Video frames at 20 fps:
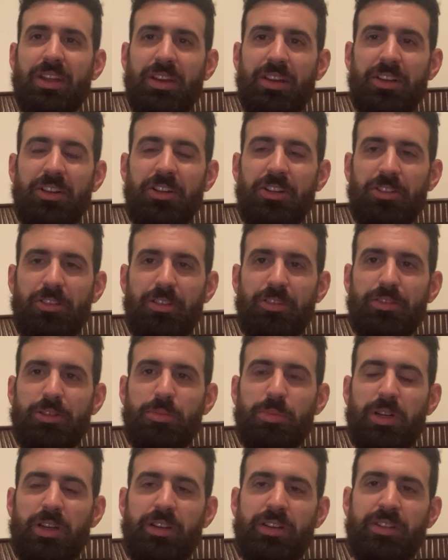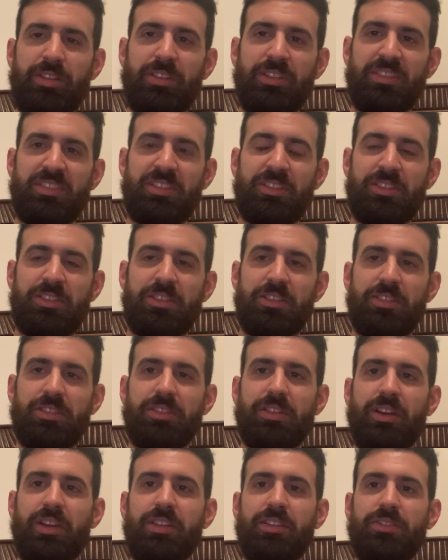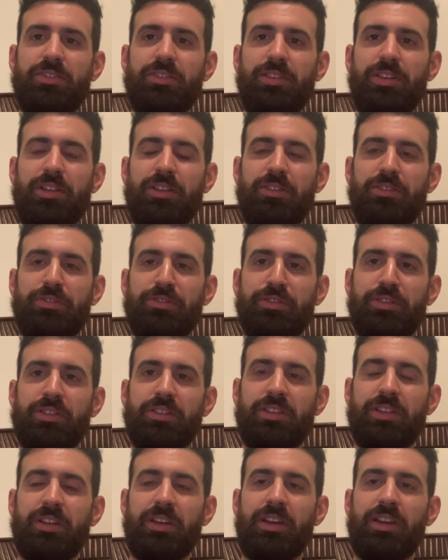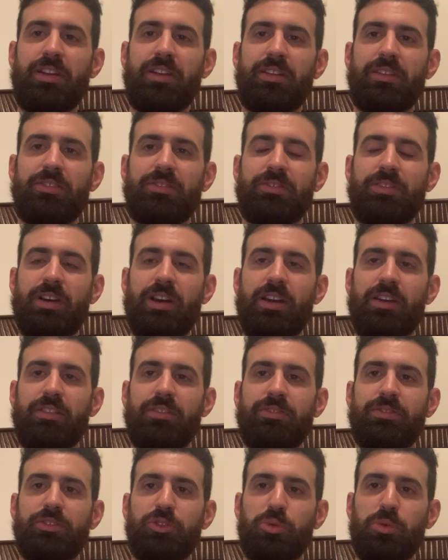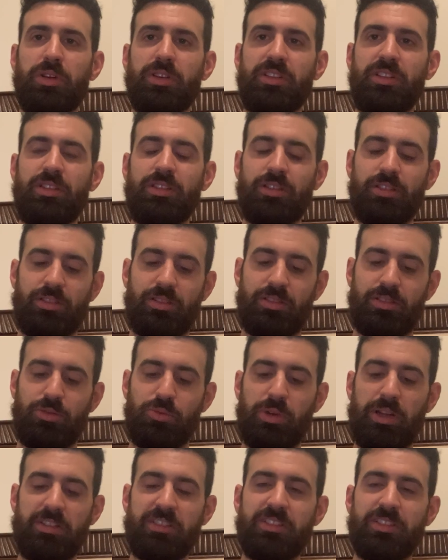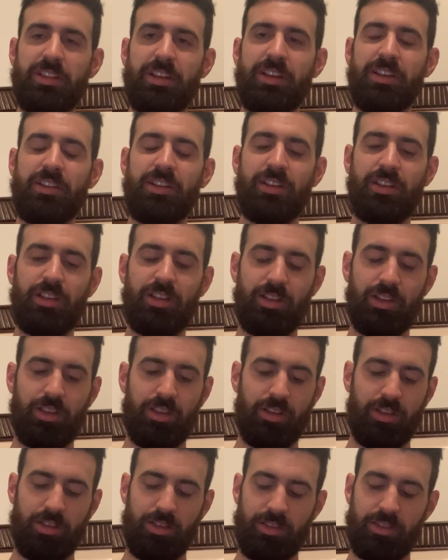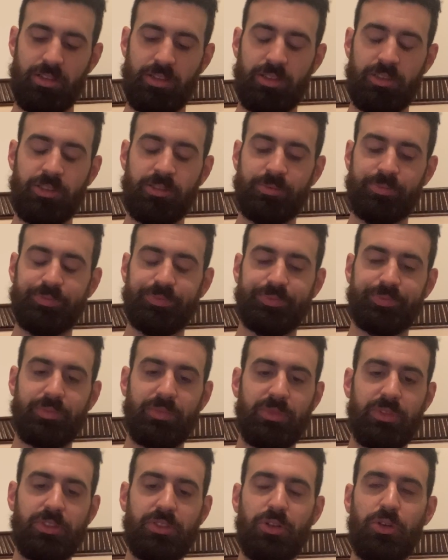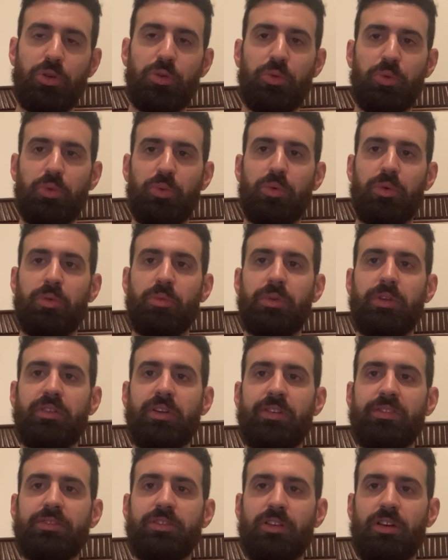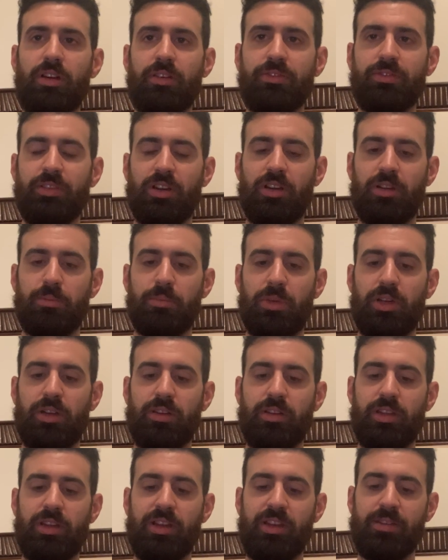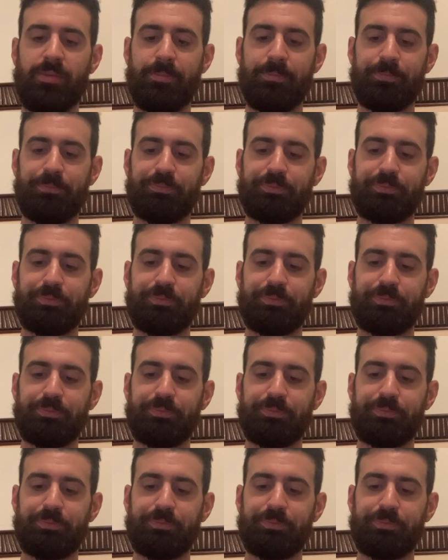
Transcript: Hello everybody, this is your science video for today, 5/20, Wednesday. So when we left off on Monday,